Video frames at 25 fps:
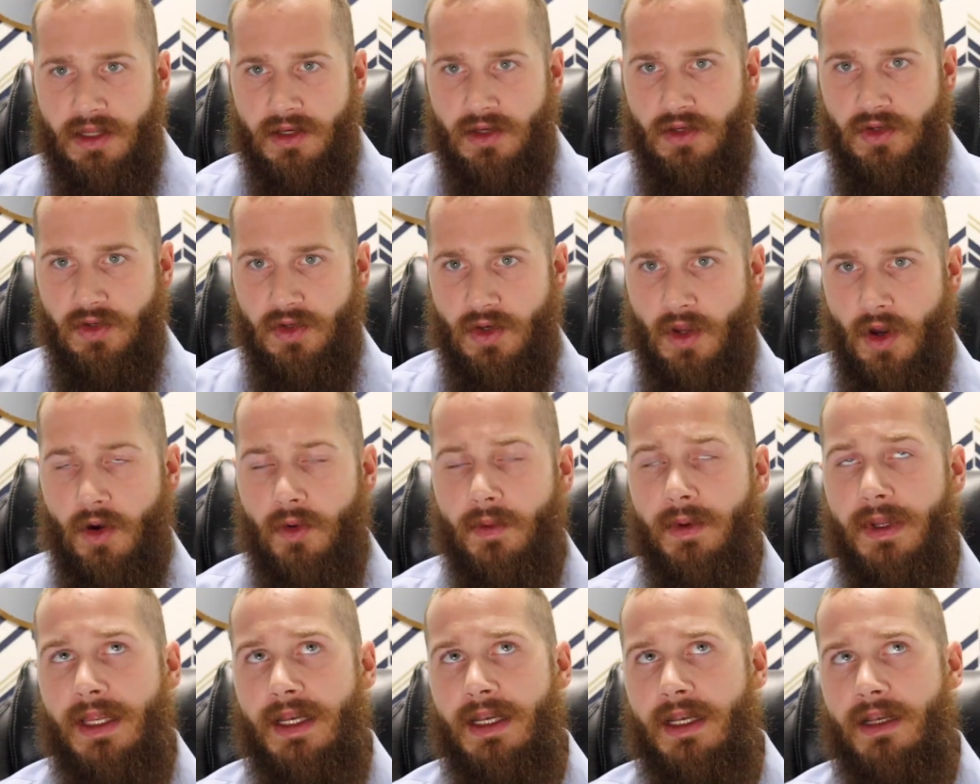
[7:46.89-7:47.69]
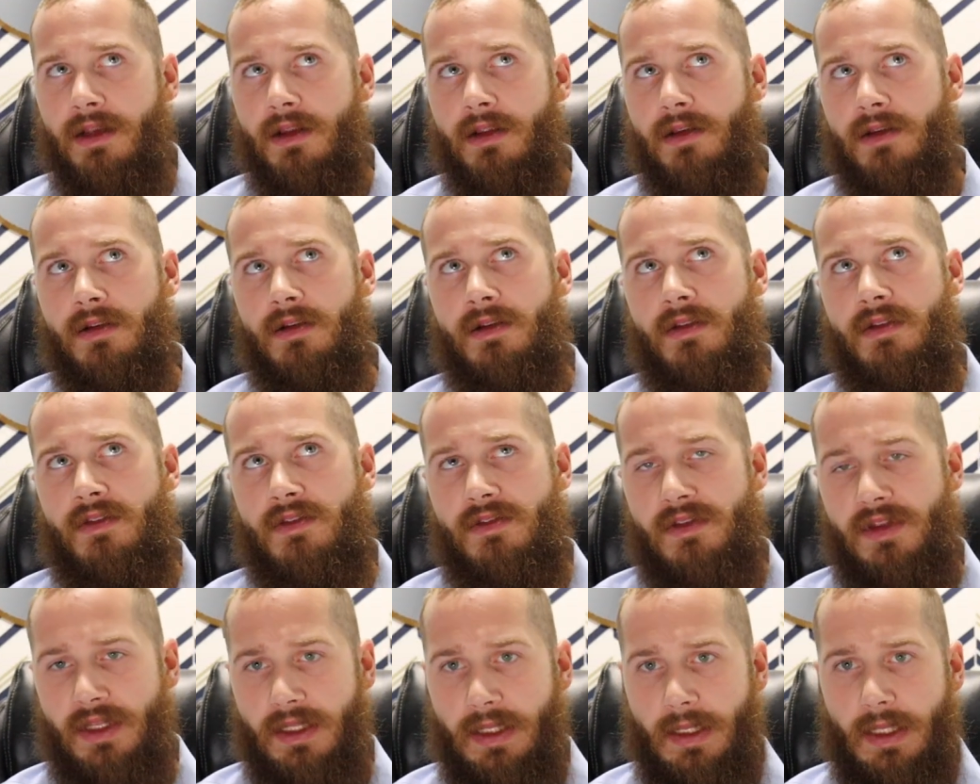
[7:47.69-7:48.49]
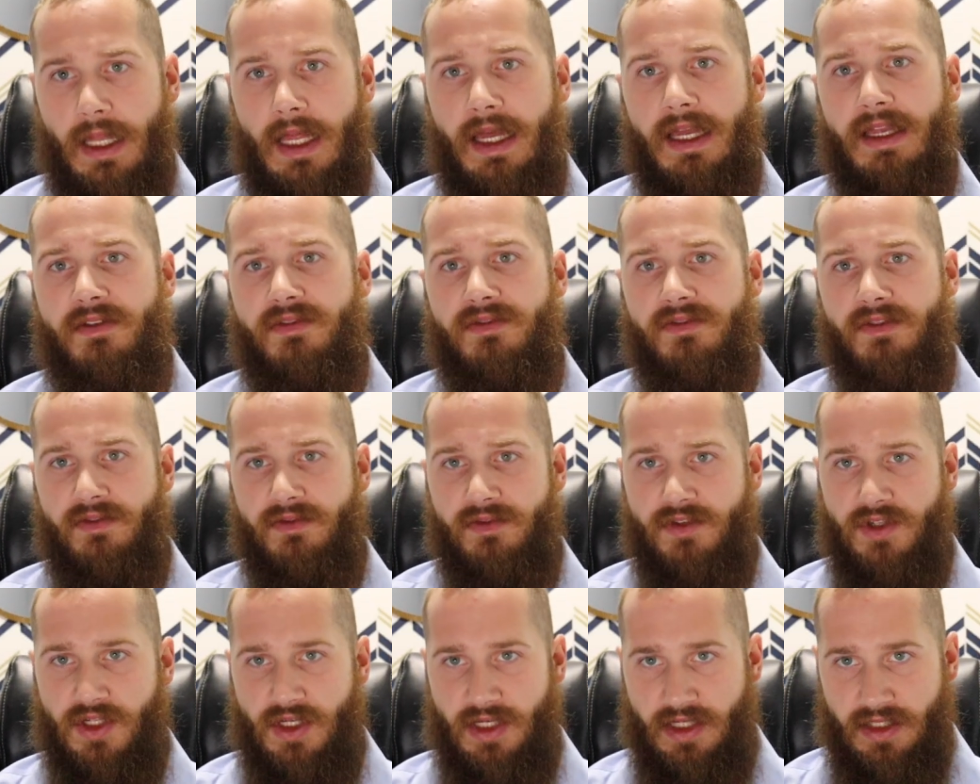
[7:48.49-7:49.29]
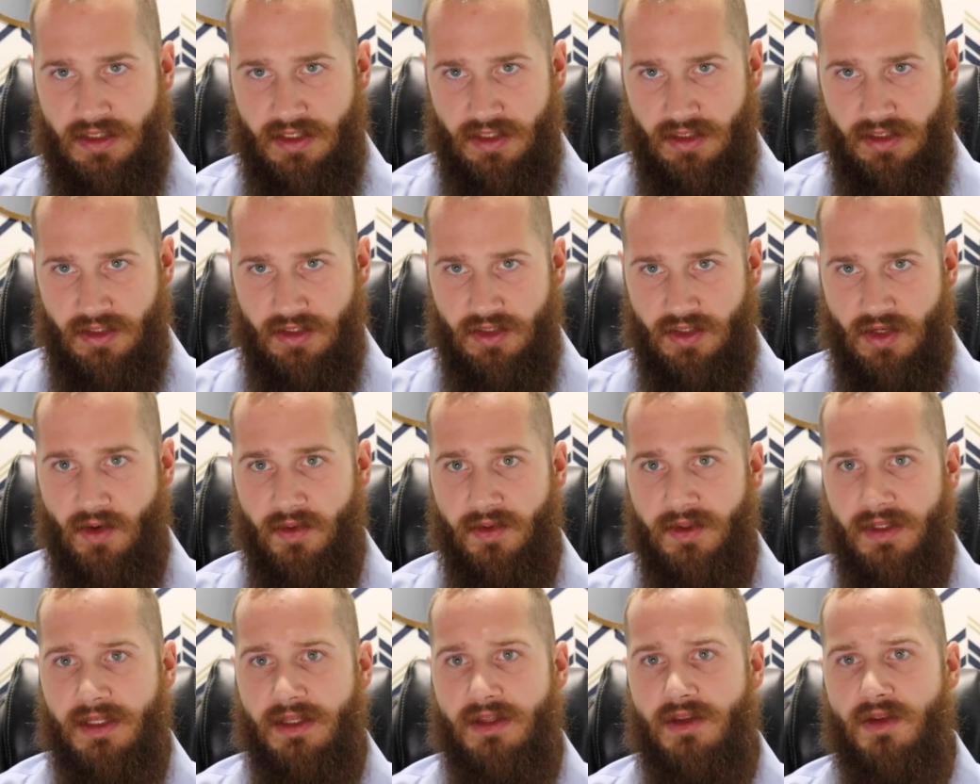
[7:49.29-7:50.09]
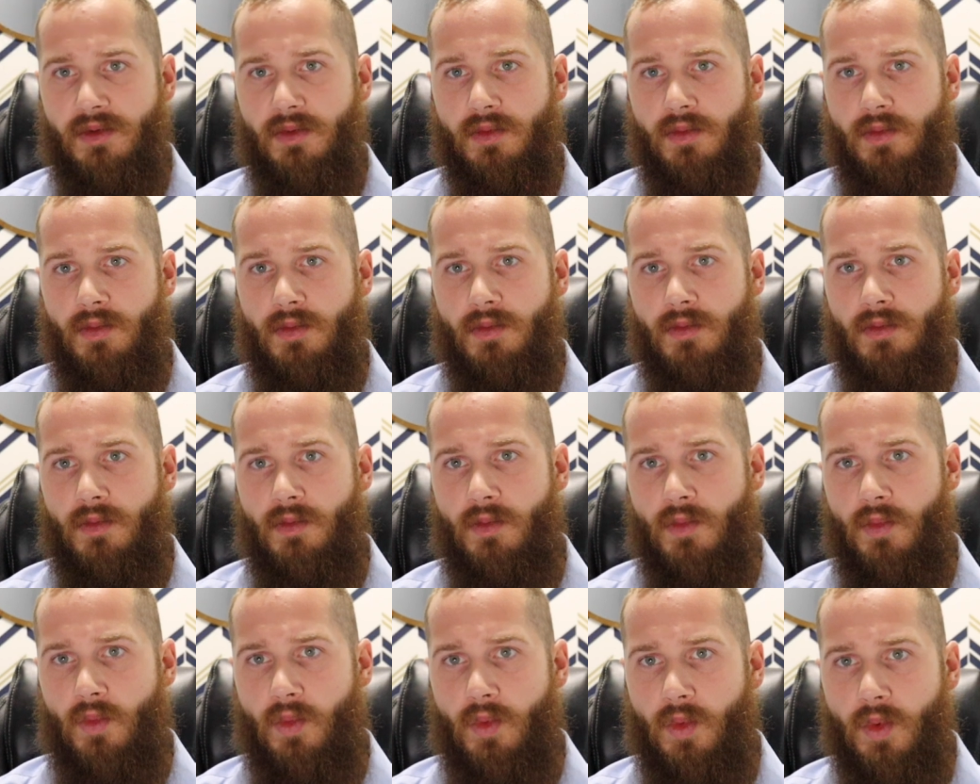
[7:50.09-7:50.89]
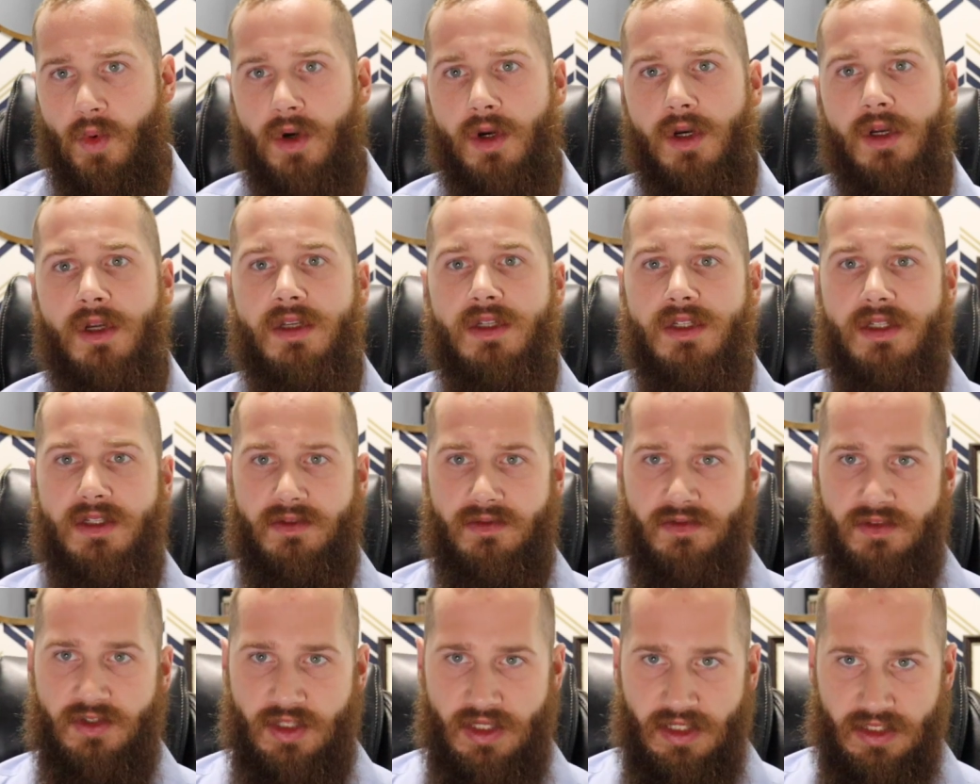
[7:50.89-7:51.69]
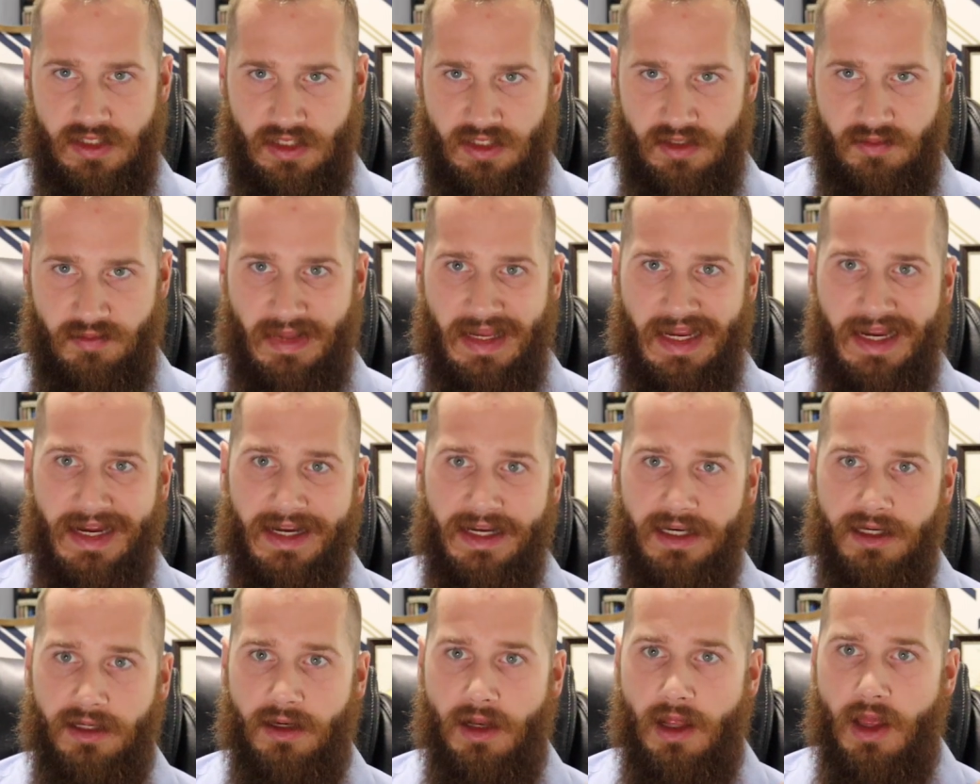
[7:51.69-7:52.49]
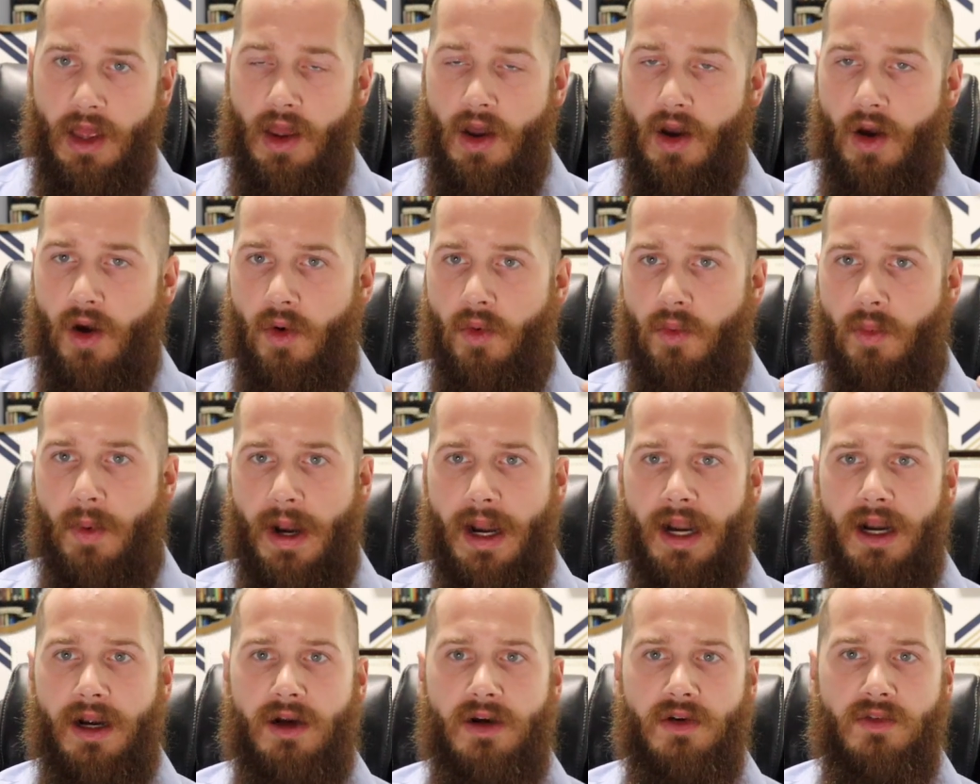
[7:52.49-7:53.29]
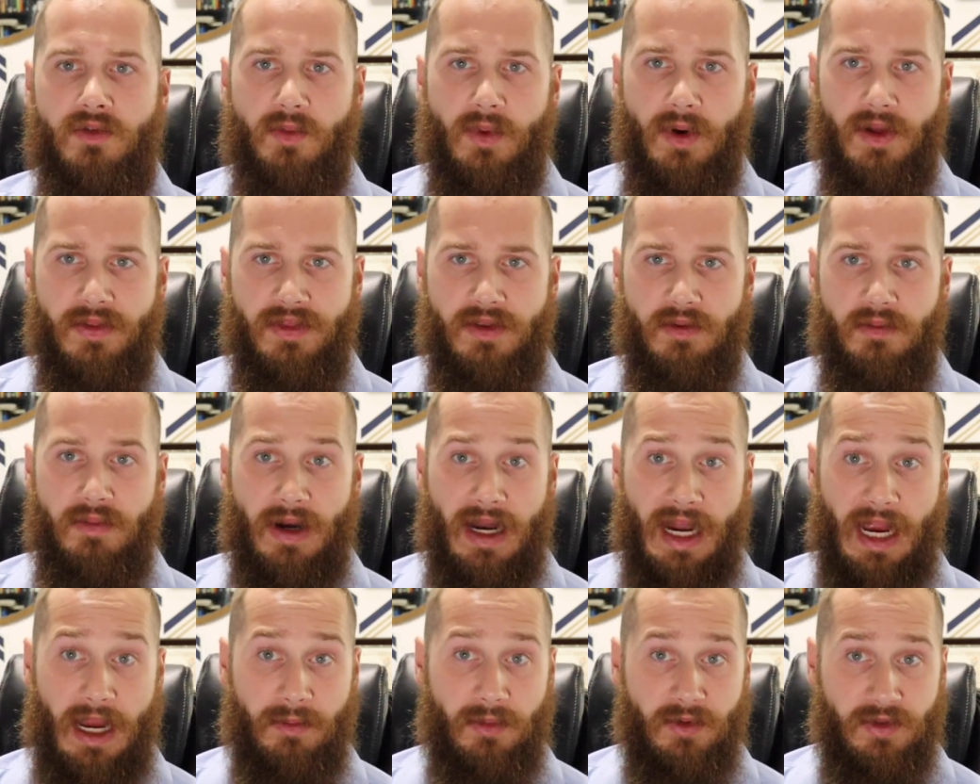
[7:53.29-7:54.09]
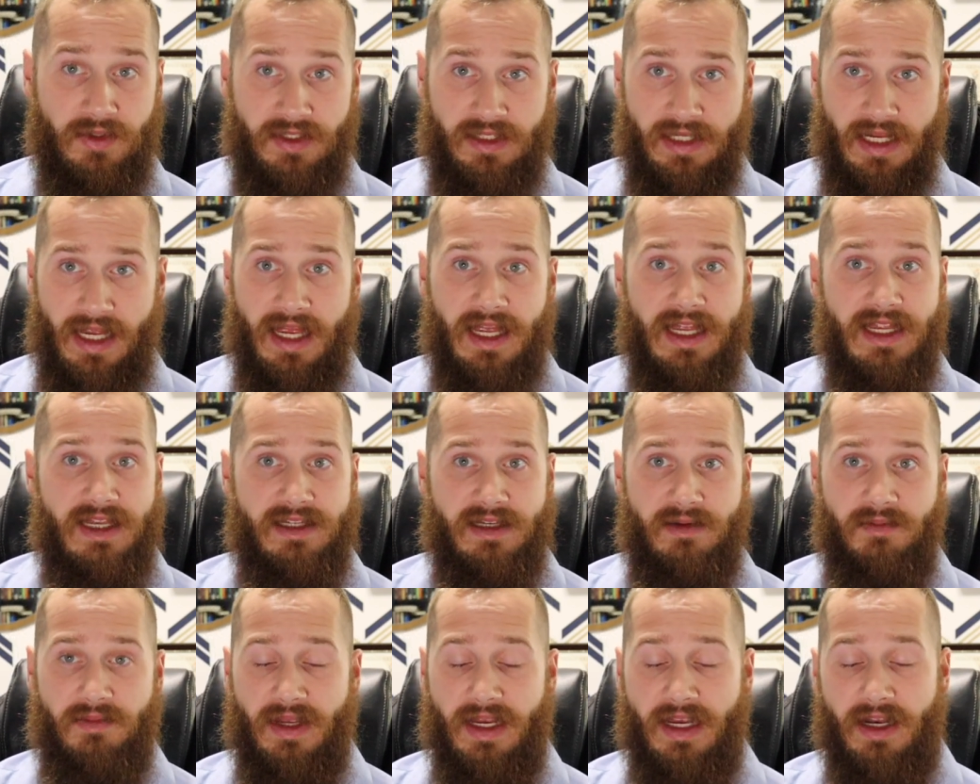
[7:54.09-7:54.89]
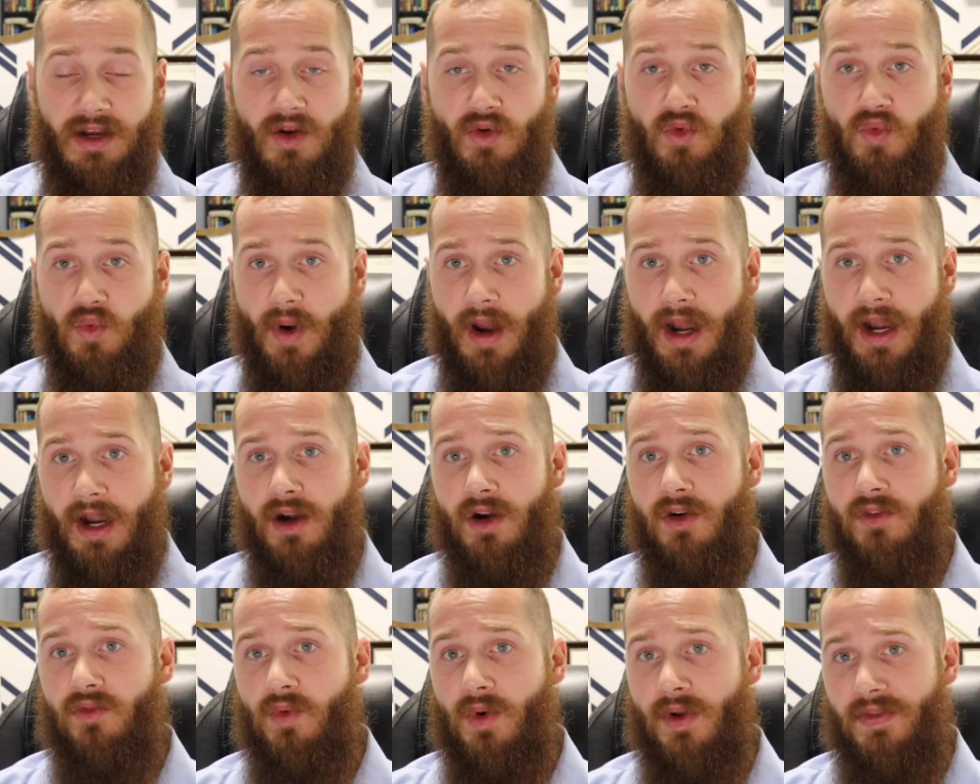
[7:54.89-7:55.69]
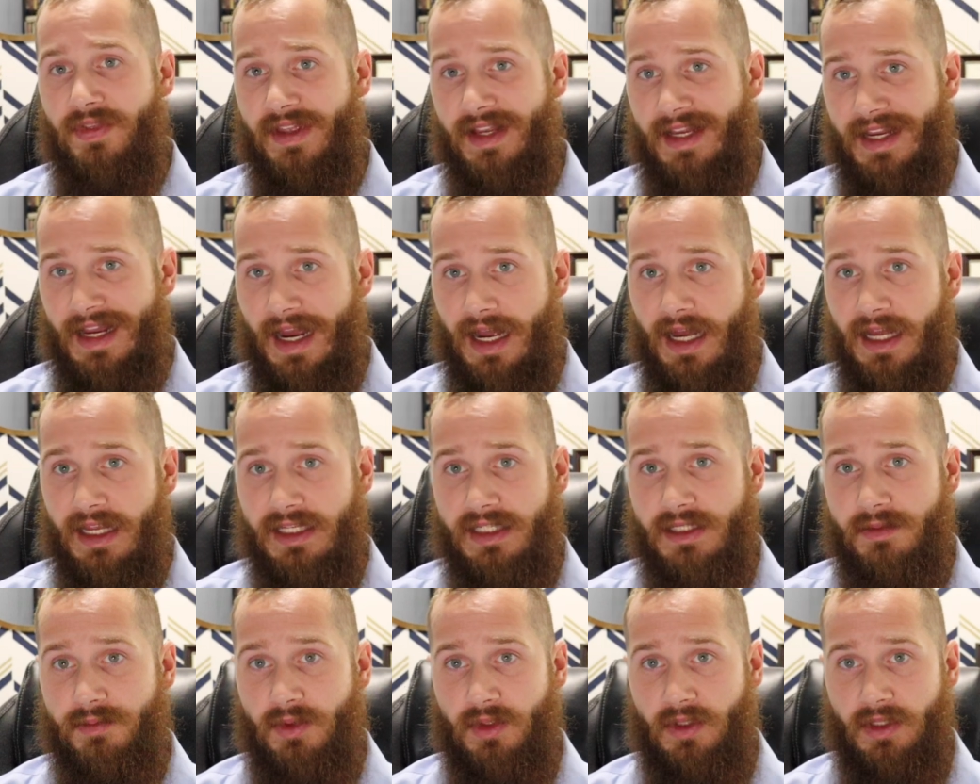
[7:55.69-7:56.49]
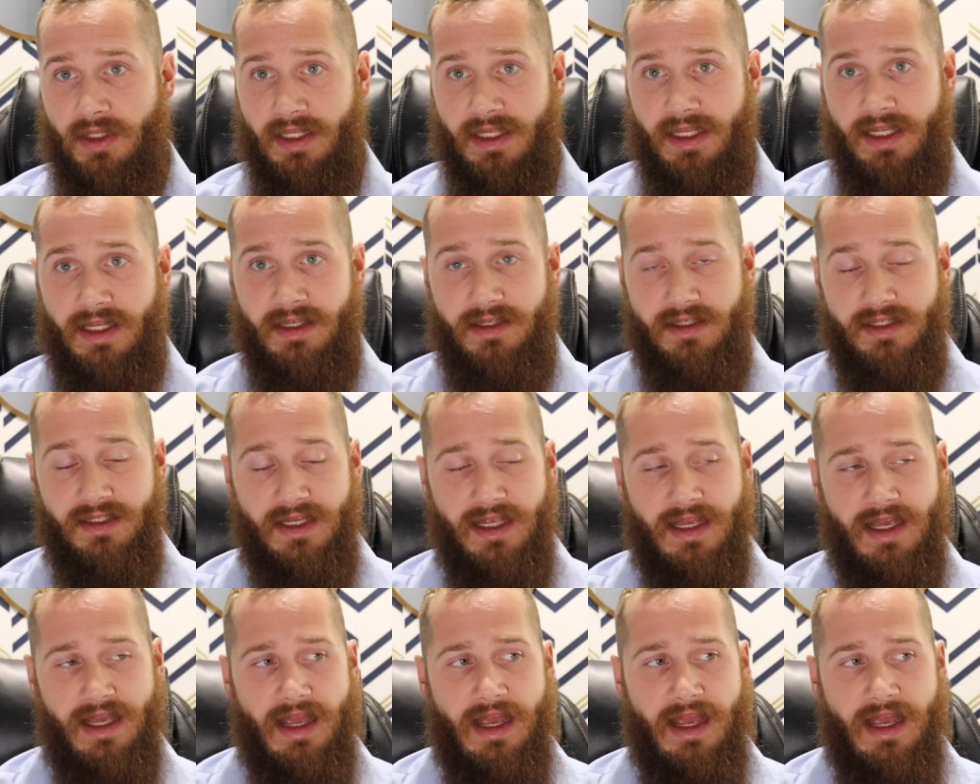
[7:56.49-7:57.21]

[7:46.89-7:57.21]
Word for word: knowing the life of Jesus, knowing the works of Jesus, being aware of what the Bible says and being aware of what the gospel is,